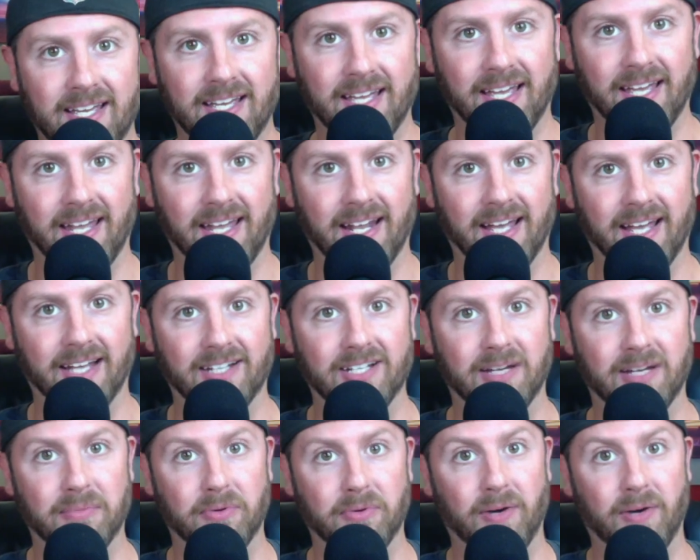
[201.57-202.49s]
and I
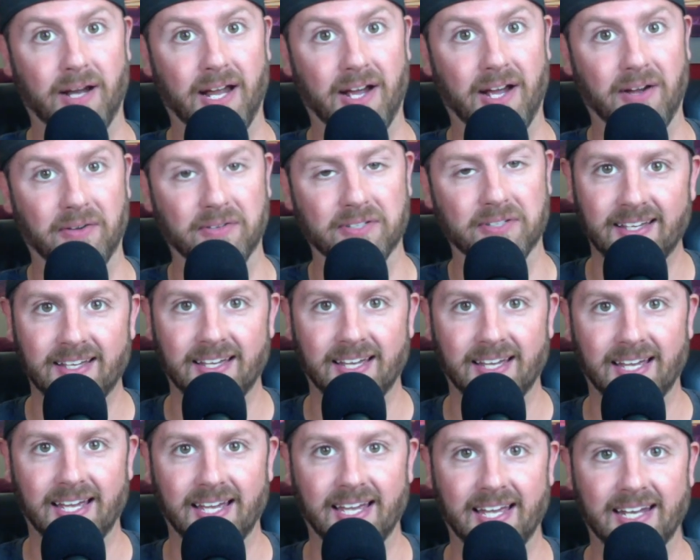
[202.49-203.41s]
come around,
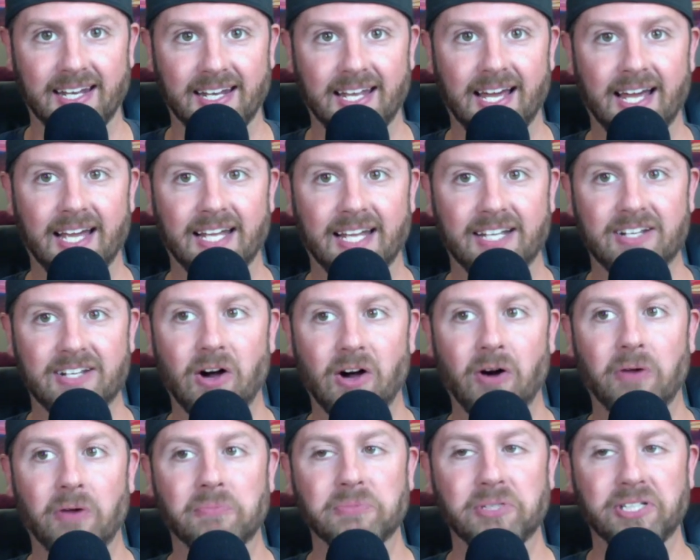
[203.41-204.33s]
and I
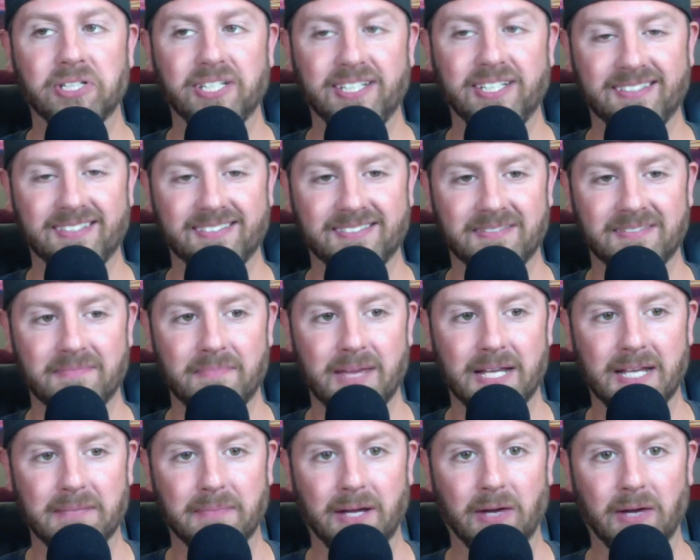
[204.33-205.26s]
calmly
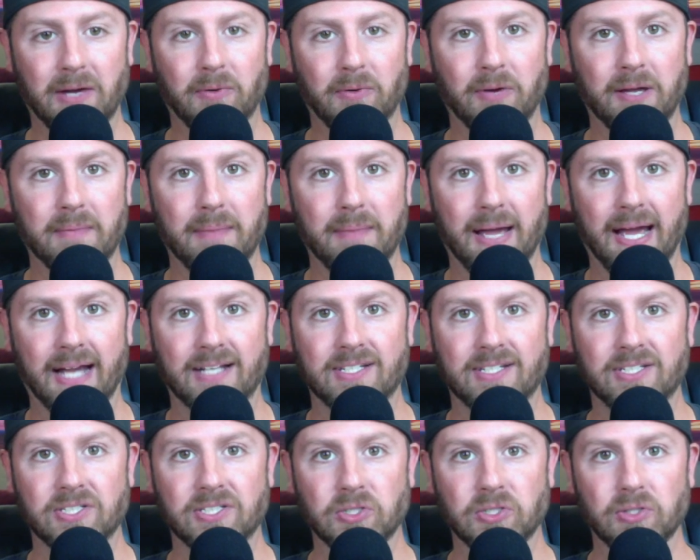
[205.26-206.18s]
make my way back
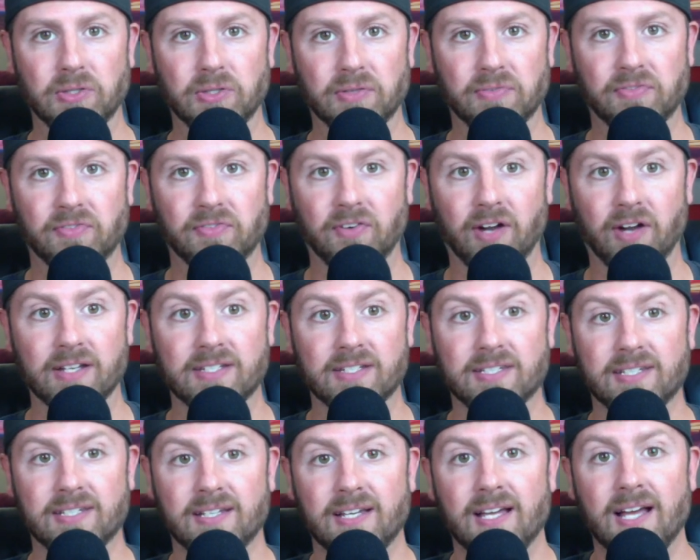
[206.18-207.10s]
to the
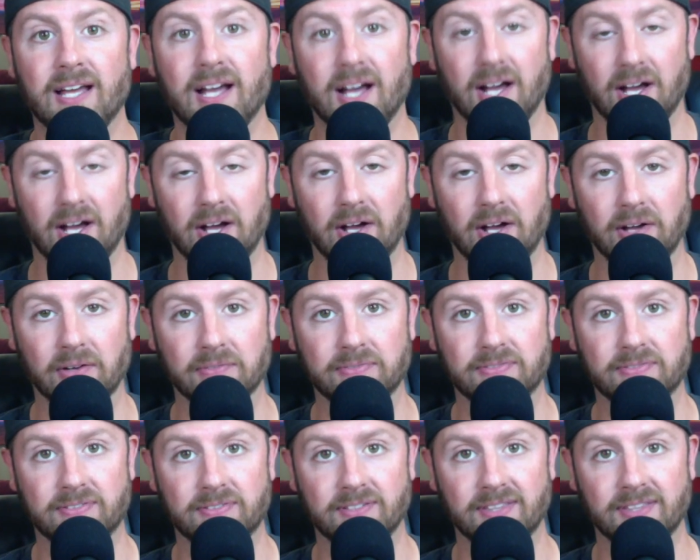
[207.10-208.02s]
front
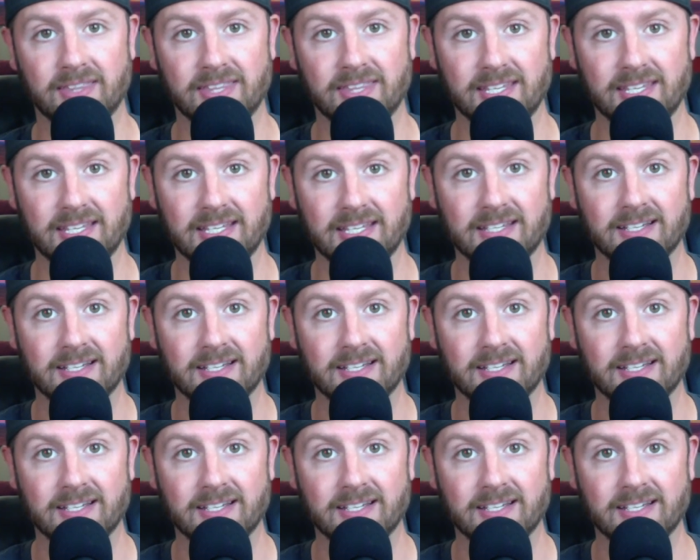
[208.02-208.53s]
of the